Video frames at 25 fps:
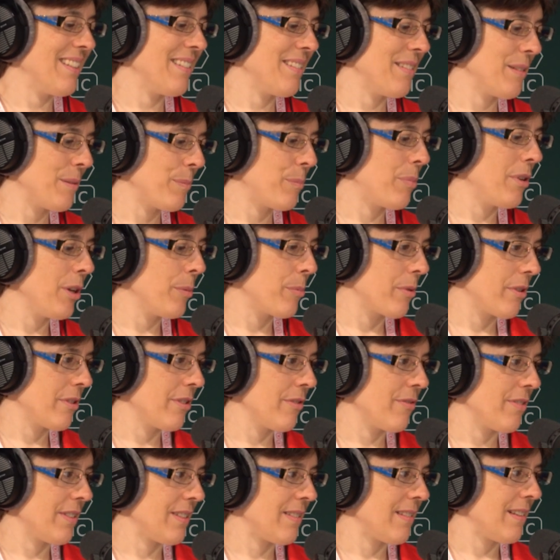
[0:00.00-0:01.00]
the
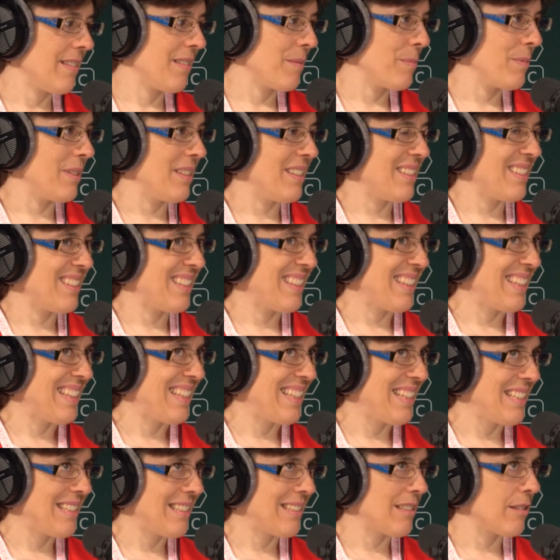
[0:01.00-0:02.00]
preoperative assessment
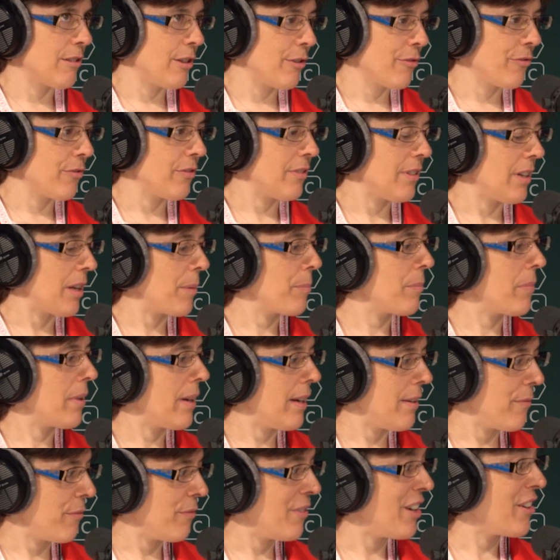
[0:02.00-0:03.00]
is often done
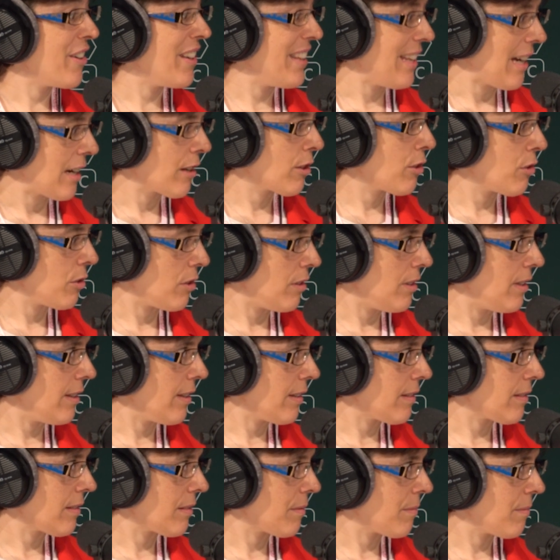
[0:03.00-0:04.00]
by very young
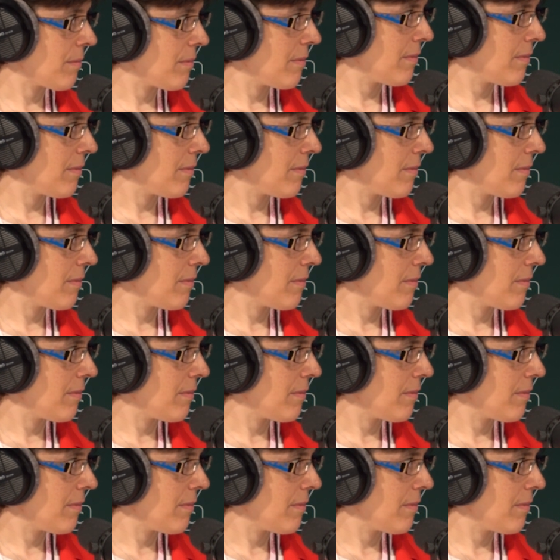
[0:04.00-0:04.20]
colleagues.